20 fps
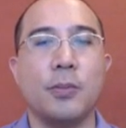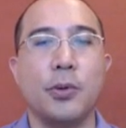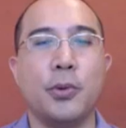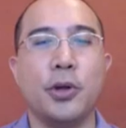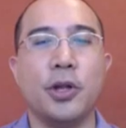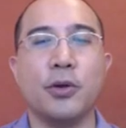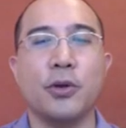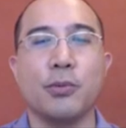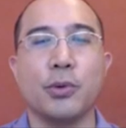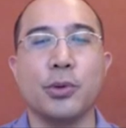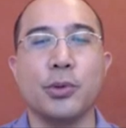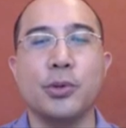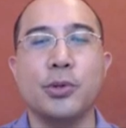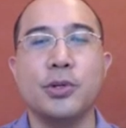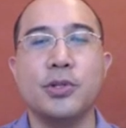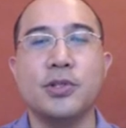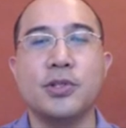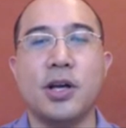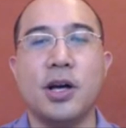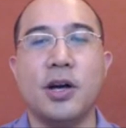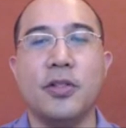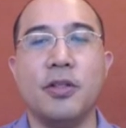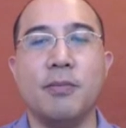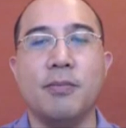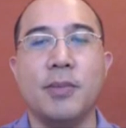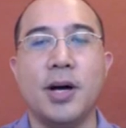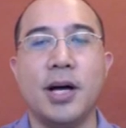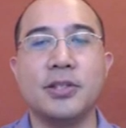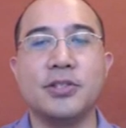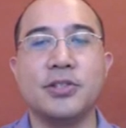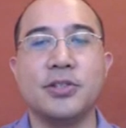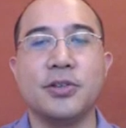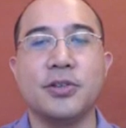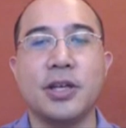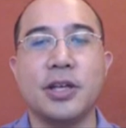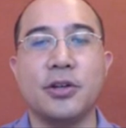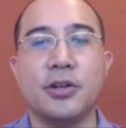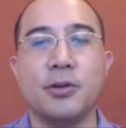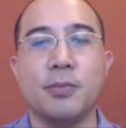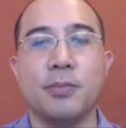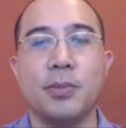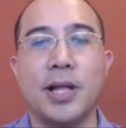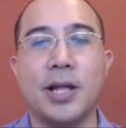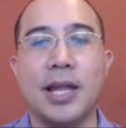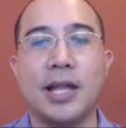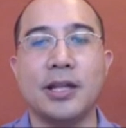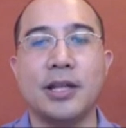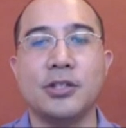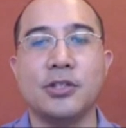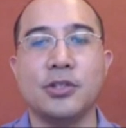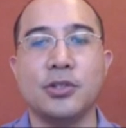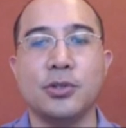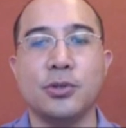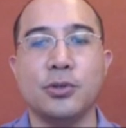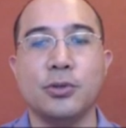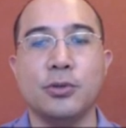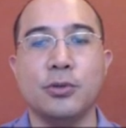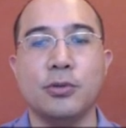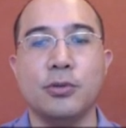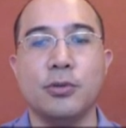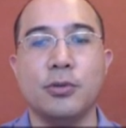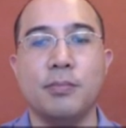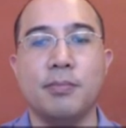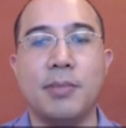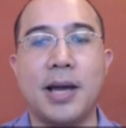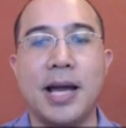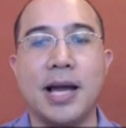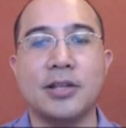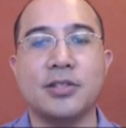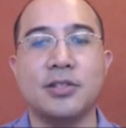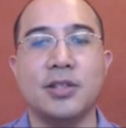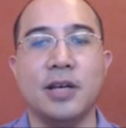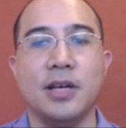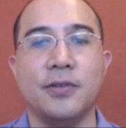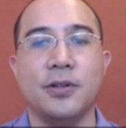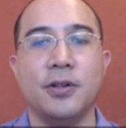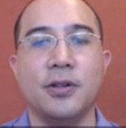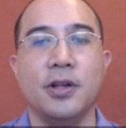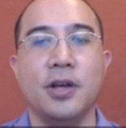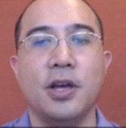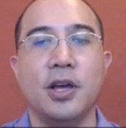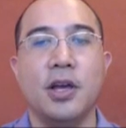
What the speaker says: putting runes on the monster that you're planning to max level.